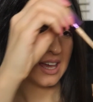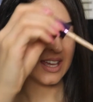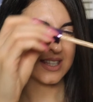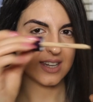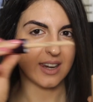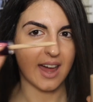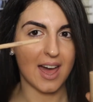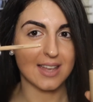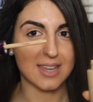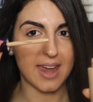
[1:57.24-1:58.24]
is that it
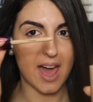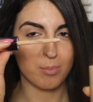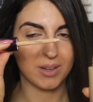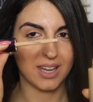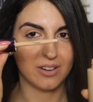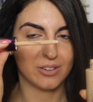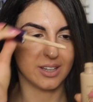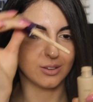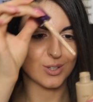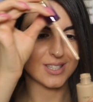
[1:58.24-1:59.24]
has an applicator
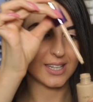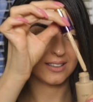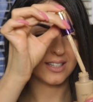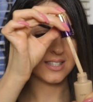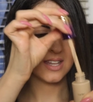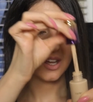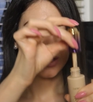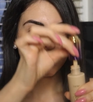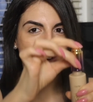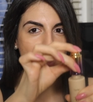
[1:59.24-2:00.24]
that looks like this.
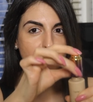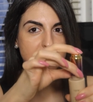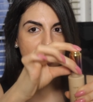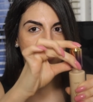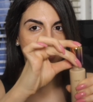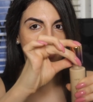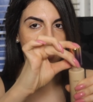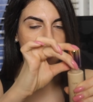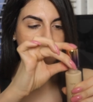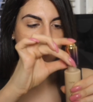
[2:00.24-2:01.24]
So every time you want
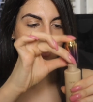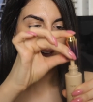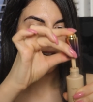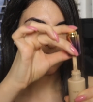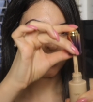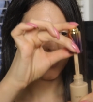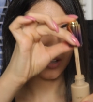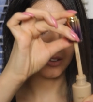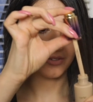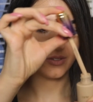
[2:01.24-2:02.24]
to
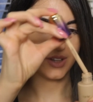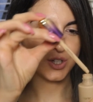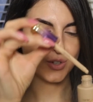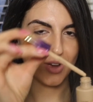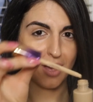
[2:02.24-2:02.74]
extract the foundation, you